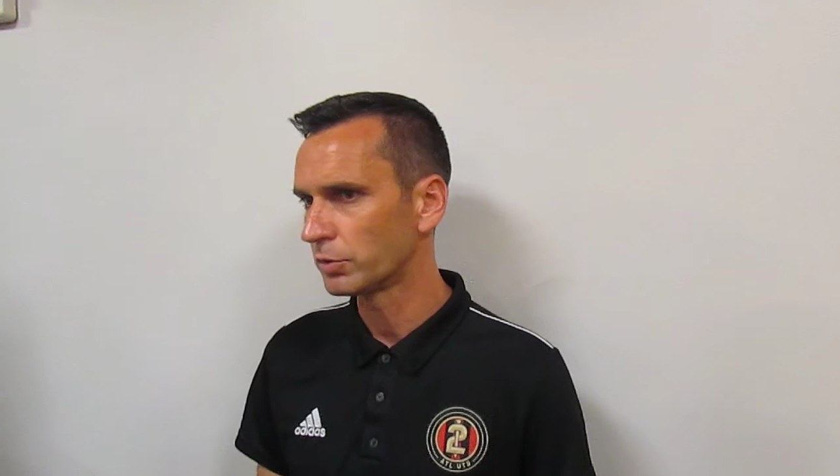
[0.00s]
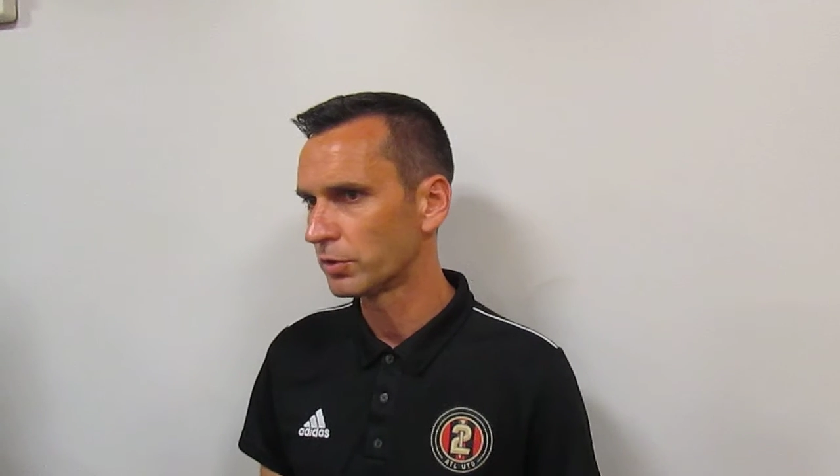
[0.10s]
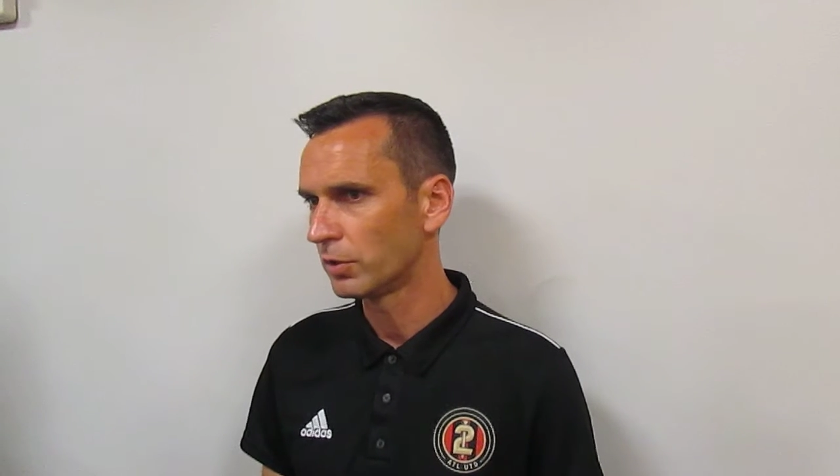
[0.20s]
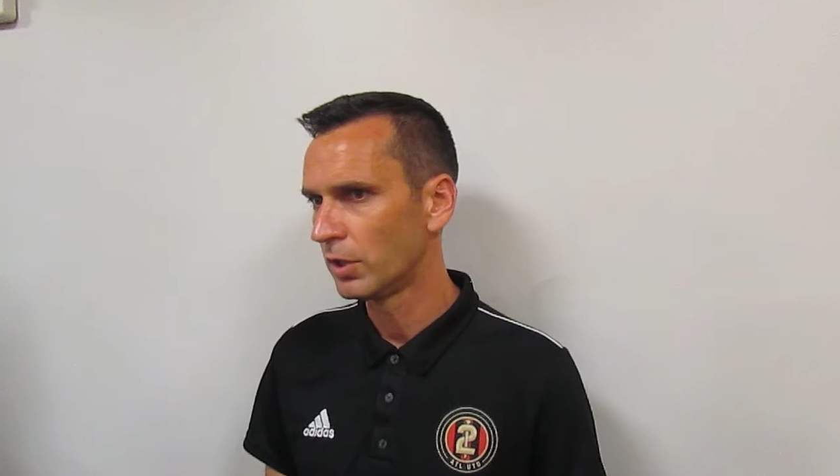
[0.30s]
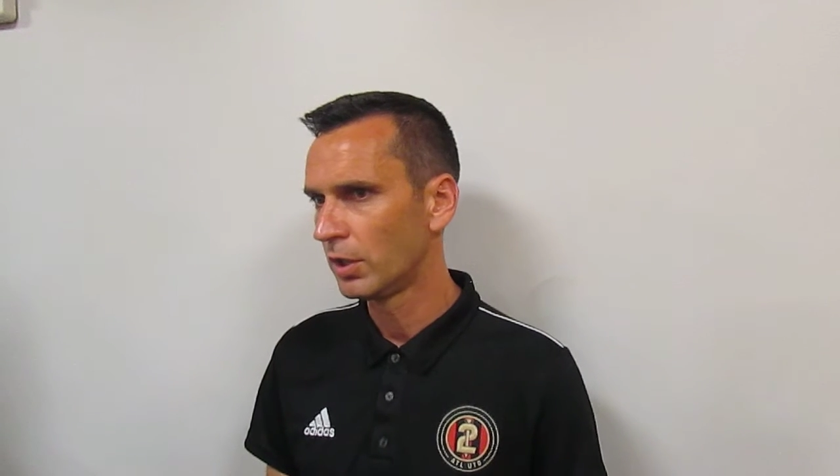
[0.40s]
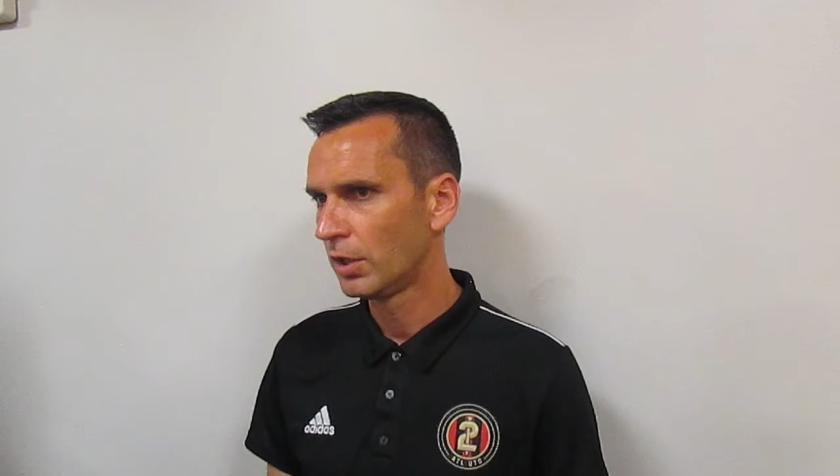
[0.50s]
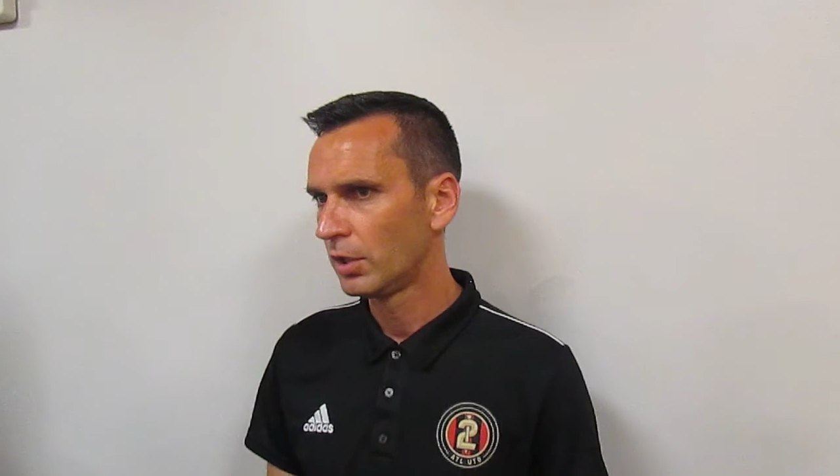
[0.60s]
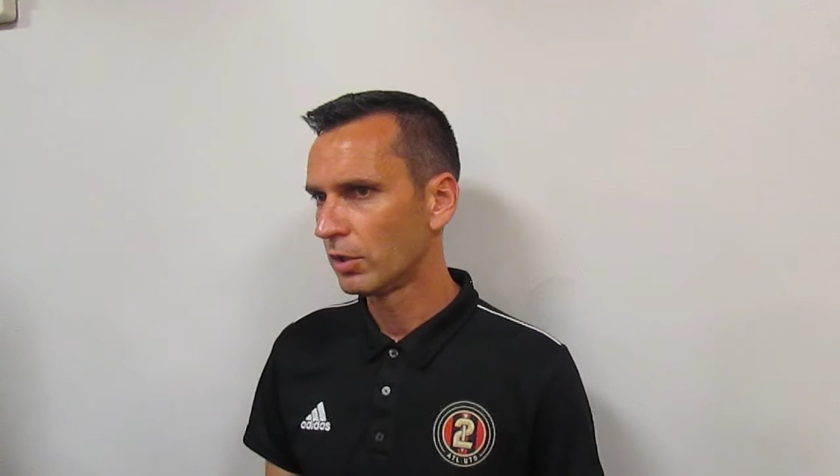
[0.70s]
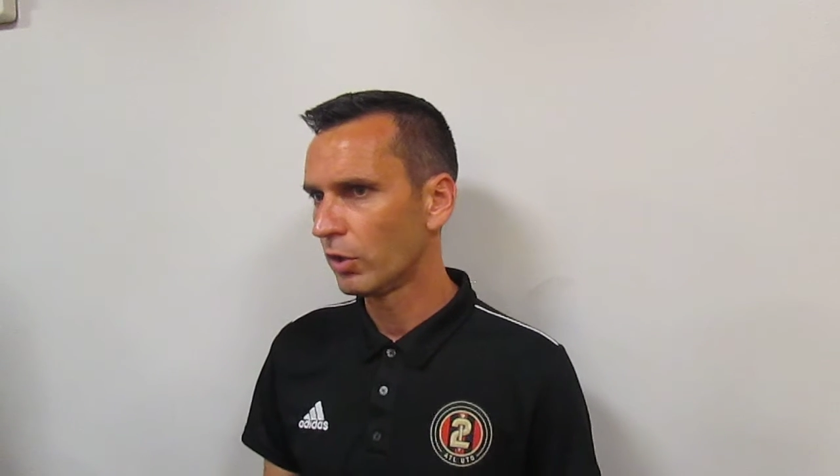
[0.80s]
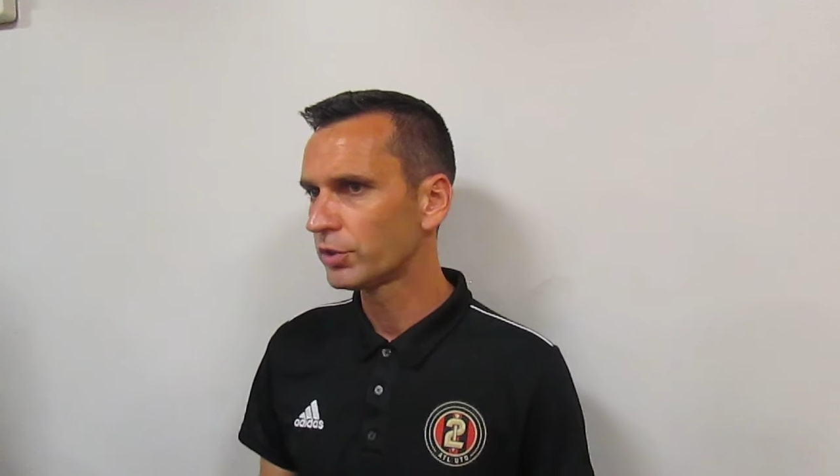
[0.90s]
So
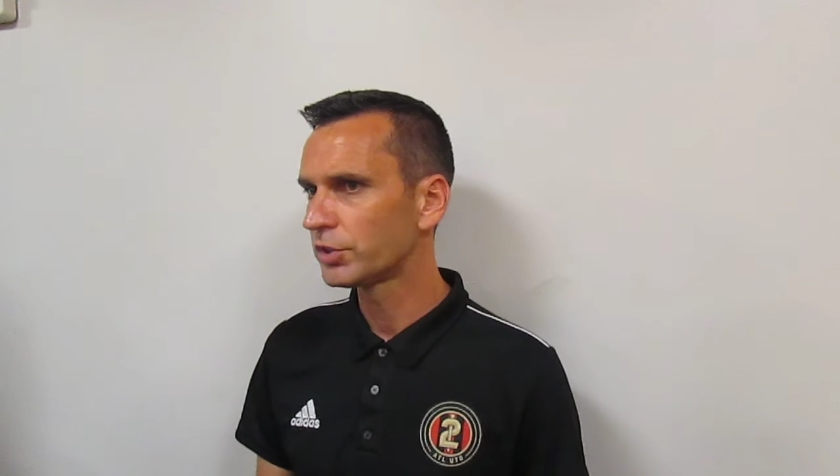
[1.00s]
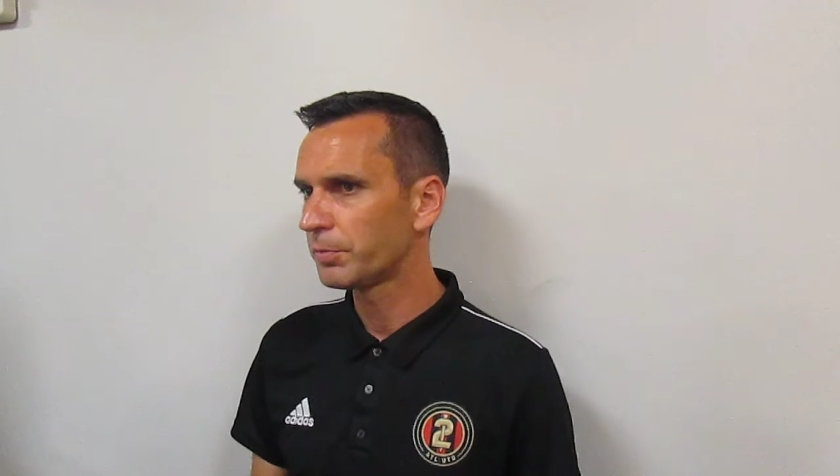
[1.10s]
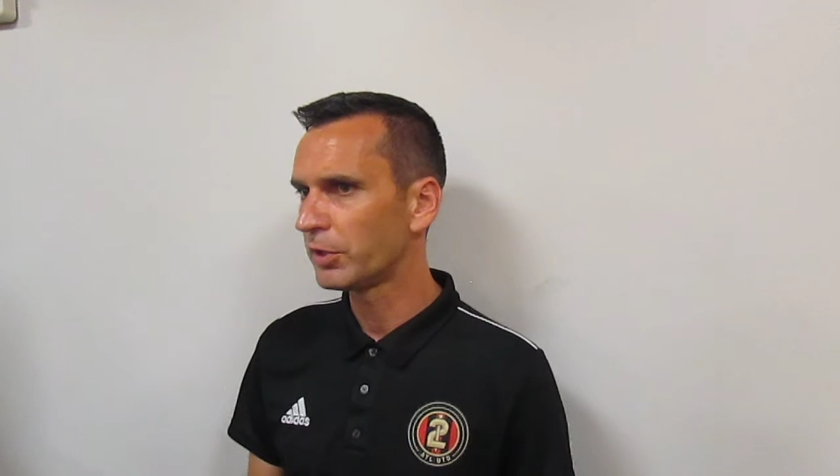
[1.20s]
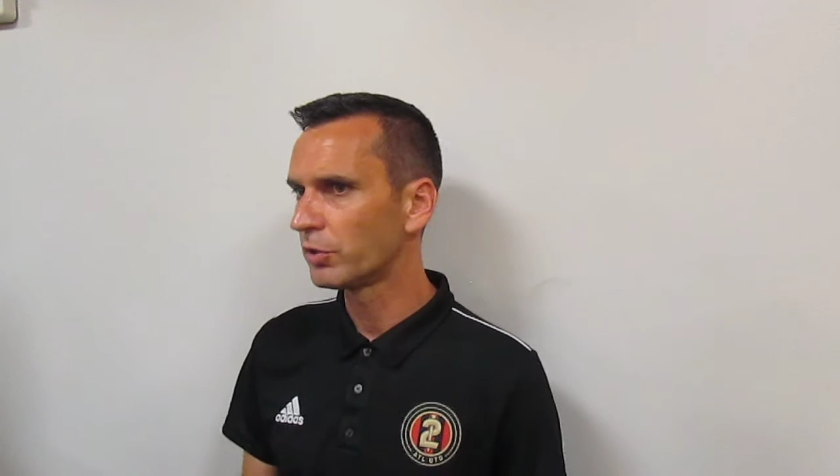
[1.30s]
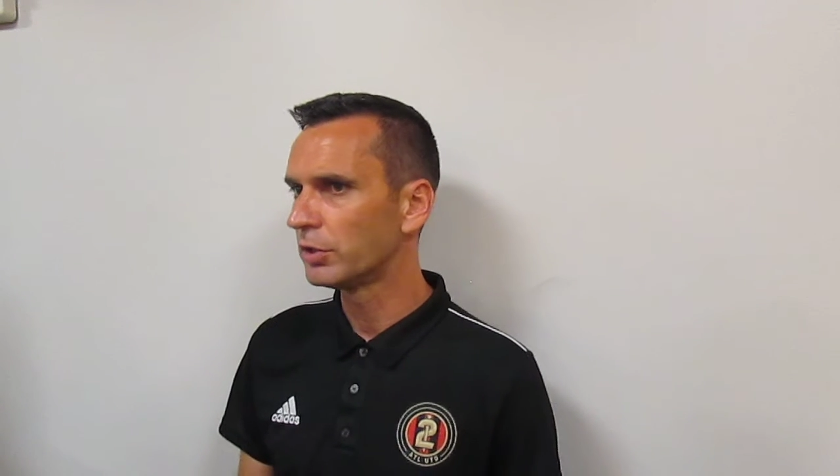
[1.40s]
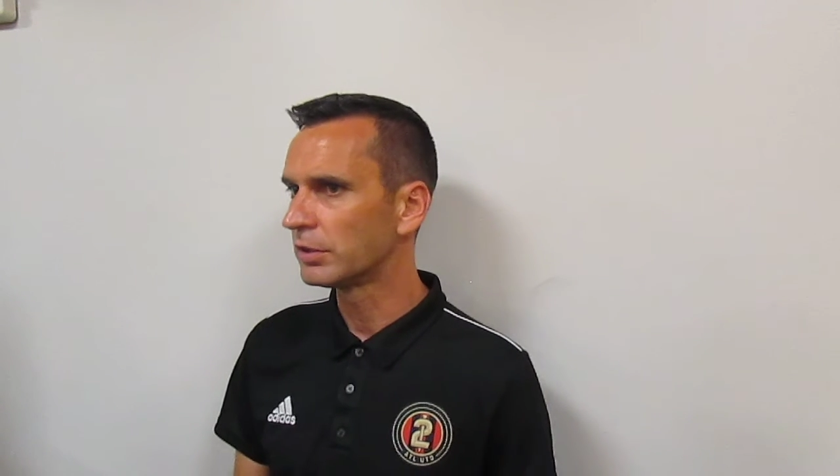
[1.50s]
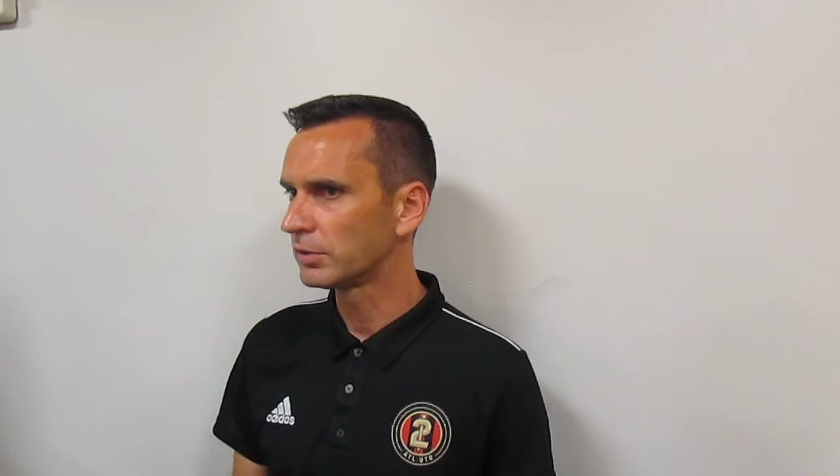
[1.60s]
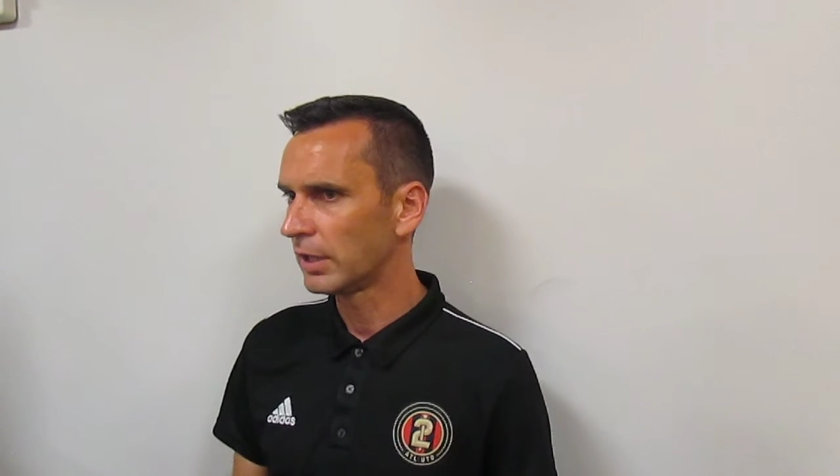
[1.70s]
Lawrence has been good.